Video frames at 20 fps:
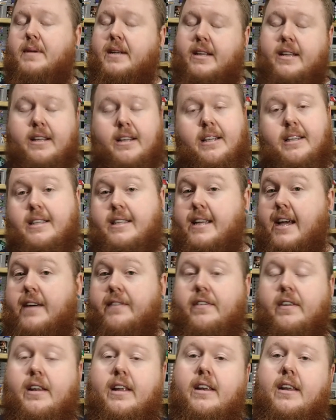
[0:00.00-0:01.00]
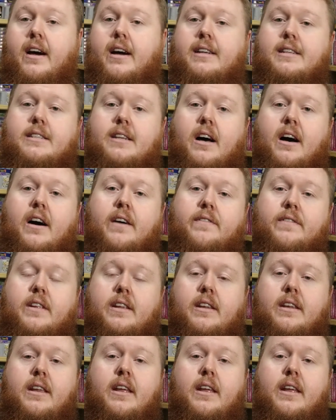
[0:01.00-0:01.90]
but definitely not as often.